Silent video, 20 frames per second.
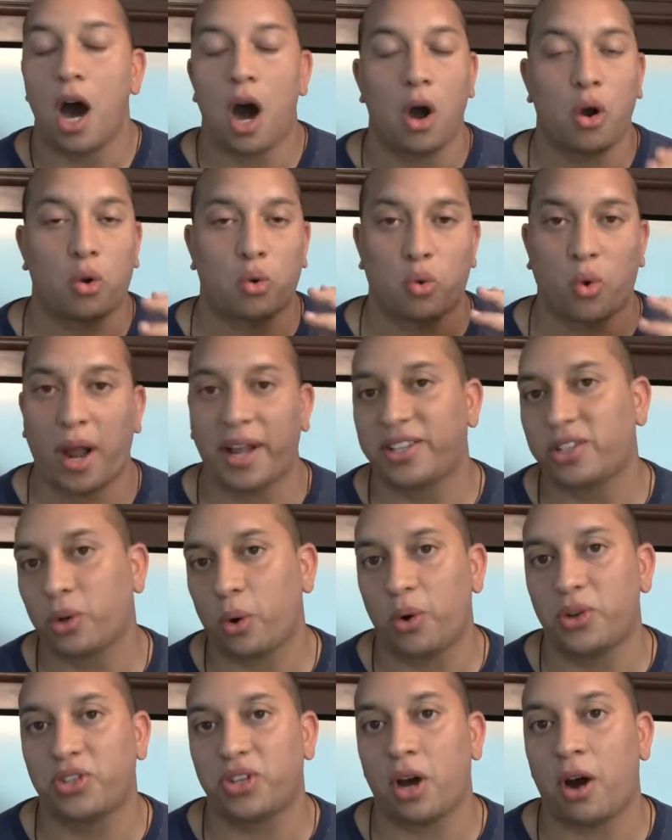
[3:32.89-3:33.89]
a great
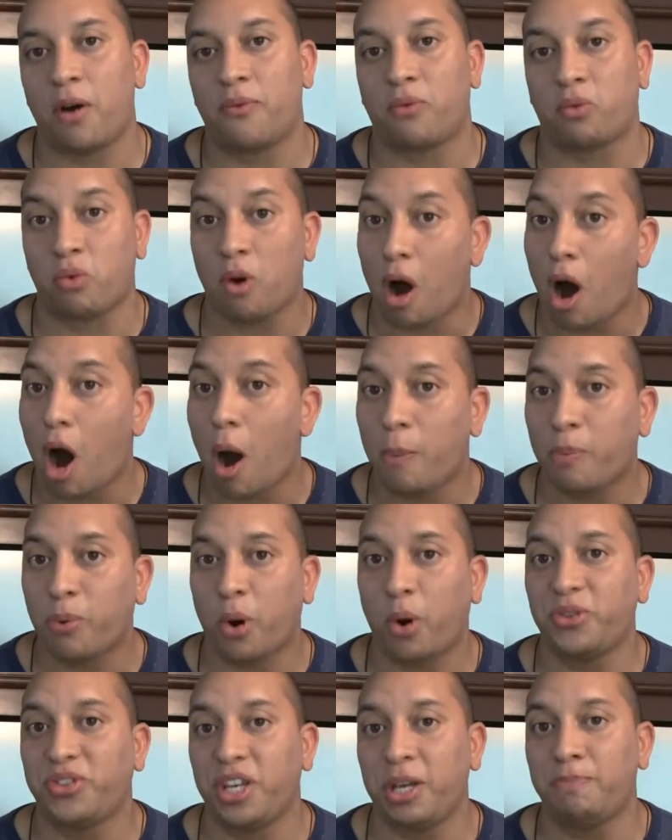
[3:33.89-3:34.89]
source of raw
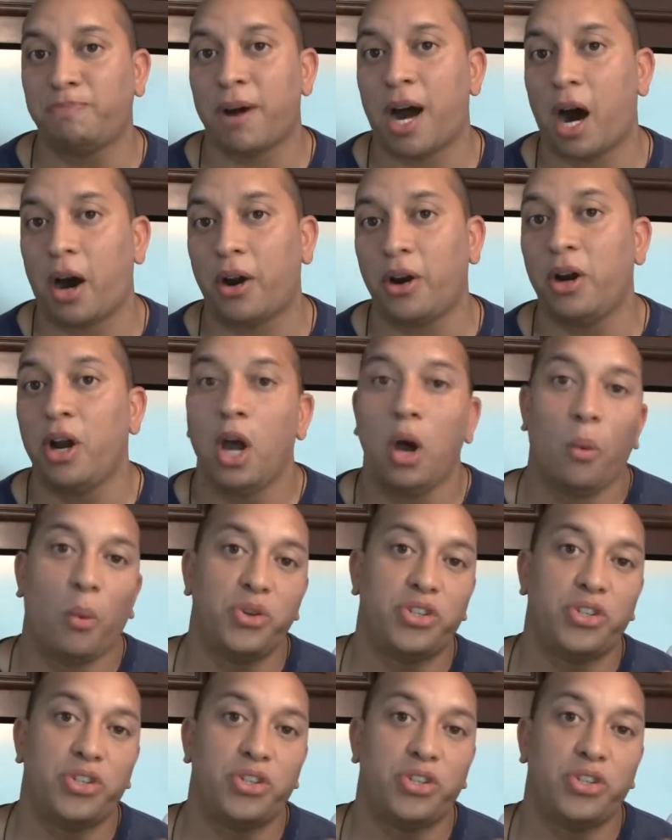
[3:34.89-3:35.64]
protein powder,